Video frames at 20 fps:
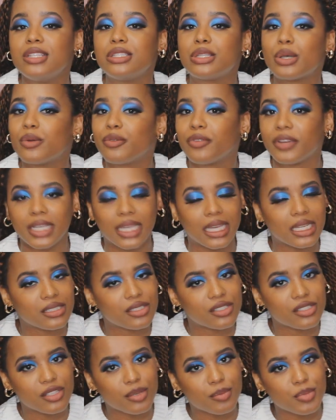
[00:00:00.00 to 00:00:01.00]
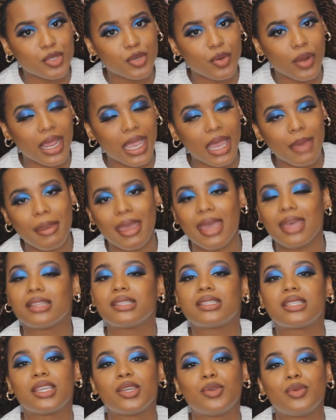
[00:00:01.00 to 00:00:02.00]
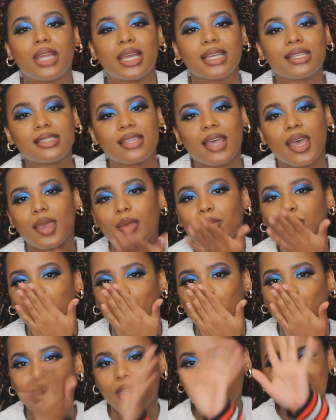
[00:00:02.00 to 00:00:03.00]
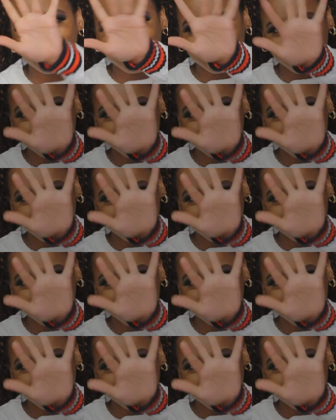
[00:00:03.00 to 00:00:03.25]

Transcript: Don't forget to subscribe and see you next time.